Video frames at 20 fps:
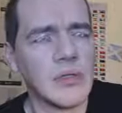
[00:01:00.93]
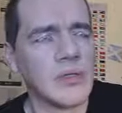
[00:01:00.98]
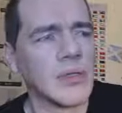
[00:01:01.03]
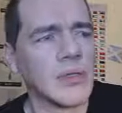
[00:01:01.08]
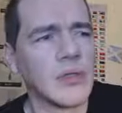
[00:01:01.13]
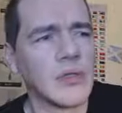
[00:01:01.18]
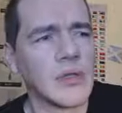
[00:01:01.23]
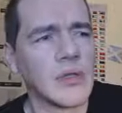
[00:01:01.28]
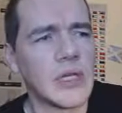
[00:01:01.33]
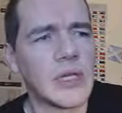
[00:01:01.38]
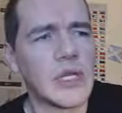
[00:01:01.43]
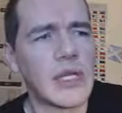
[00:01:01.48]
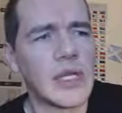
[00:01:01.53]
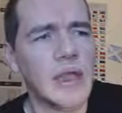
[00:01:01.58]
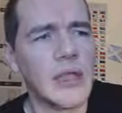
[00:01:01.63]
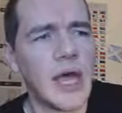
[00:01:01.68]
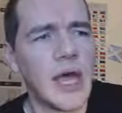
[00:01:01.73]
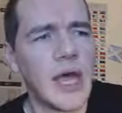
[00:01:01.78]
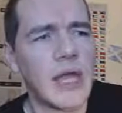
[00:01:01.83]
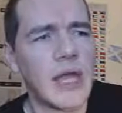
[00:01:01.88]
no,
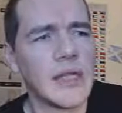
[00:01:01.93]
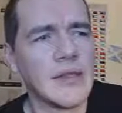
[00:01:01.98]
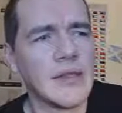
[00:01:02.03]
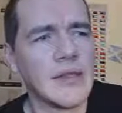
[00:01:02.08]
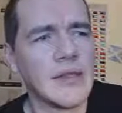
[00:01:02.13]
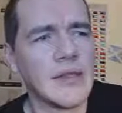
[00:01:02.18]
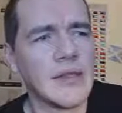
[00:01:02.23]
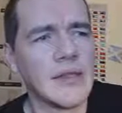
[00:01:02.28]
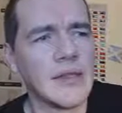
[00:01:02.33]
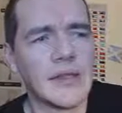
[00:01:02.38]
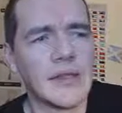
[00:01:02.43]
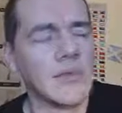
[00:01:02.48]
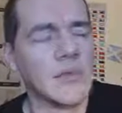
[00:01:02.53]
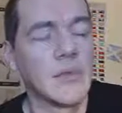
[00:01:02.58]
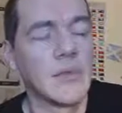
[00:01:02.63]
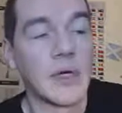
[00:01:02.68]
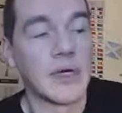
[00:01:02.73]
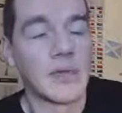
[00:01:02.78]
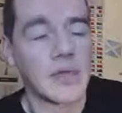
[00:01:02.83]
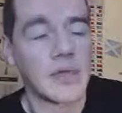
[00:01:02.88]
3D Land,
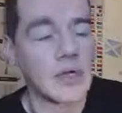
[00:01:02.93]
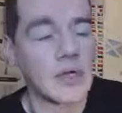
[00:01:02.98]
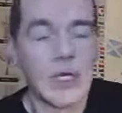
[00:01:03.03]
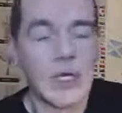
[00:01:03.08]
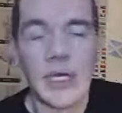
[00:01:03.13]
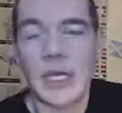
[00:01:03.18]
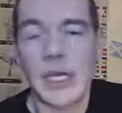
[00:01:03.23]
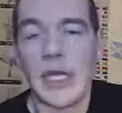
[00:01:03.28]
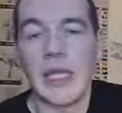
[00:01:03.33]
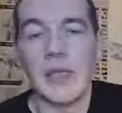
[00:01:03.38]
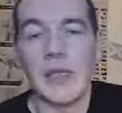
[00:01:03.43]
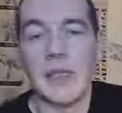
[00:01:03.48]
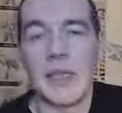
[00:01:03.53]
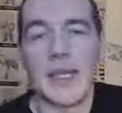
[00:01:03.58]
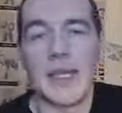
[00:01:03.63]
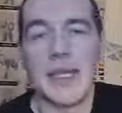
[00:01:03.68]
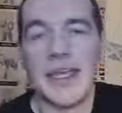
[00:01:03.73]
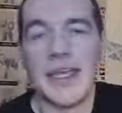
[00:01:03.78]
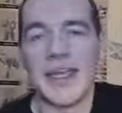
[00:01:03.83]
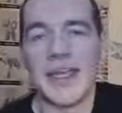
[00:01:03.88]
whatever.
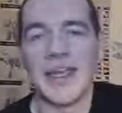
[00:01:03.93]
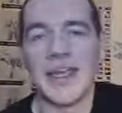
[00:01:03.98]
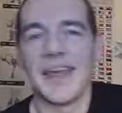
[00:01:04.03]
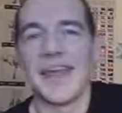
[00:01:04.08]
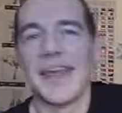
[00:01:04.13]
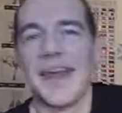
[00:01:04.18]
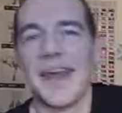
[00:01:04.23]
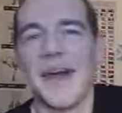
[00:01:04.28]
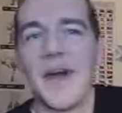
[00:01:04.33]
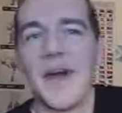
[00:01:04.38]
Anyway,